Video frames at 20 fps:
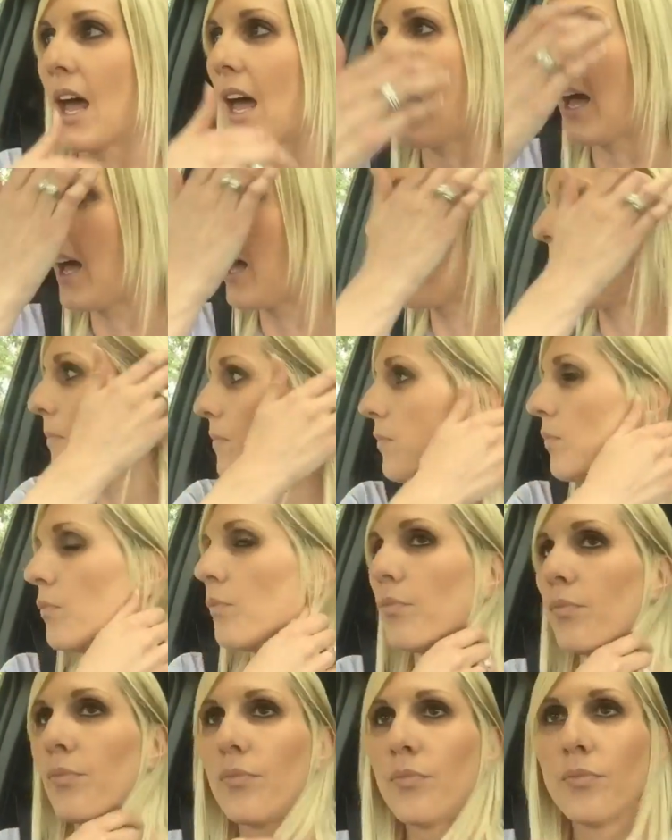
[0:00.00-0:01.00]

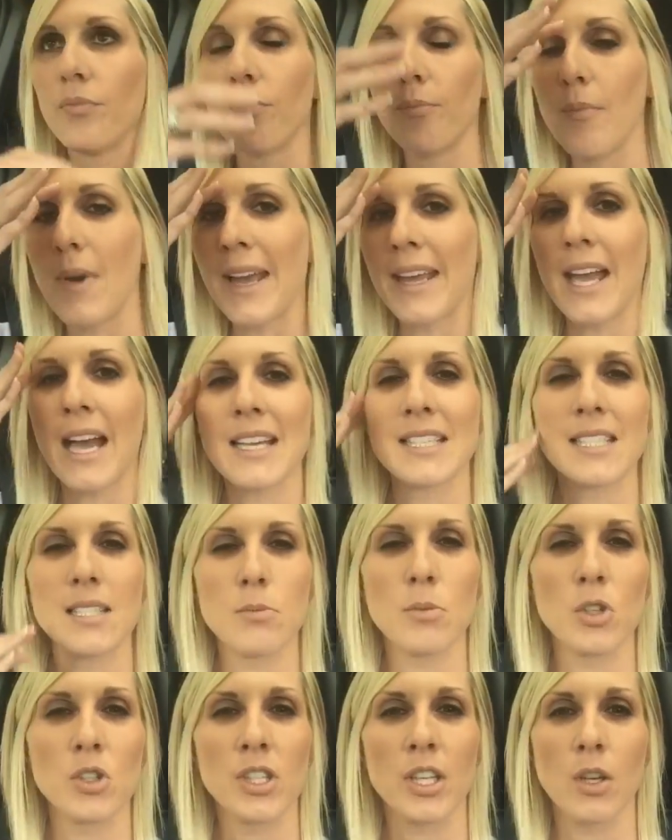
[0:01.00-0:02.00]
my
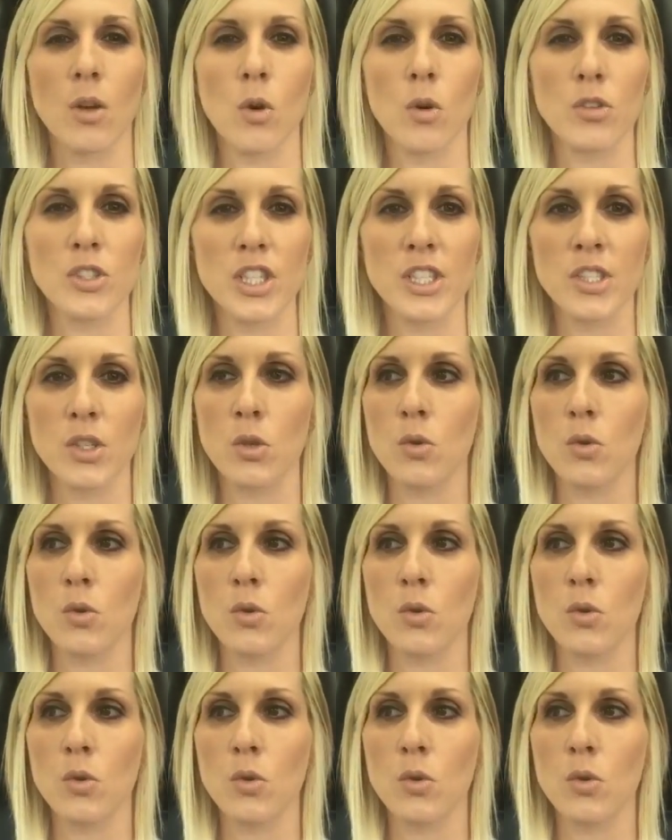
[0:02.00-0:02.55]
customers and coaches